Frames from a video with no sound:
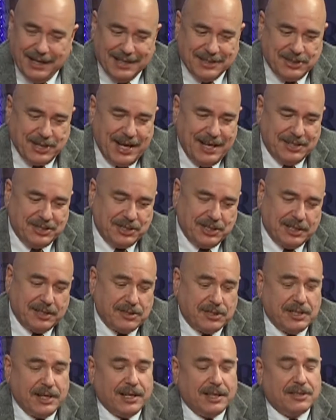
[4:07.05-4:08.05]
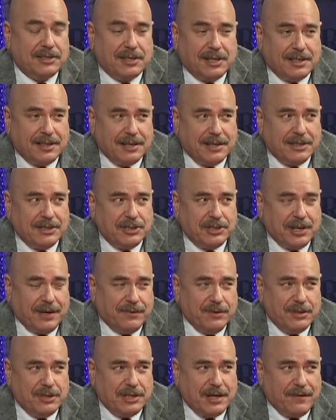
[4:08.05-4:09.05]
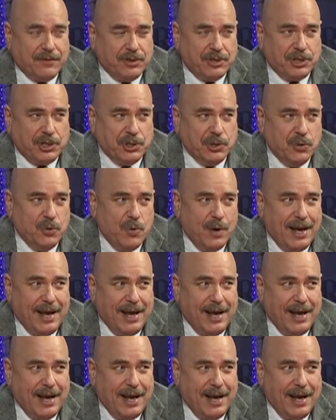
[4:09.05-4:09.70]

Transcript: It's 866 772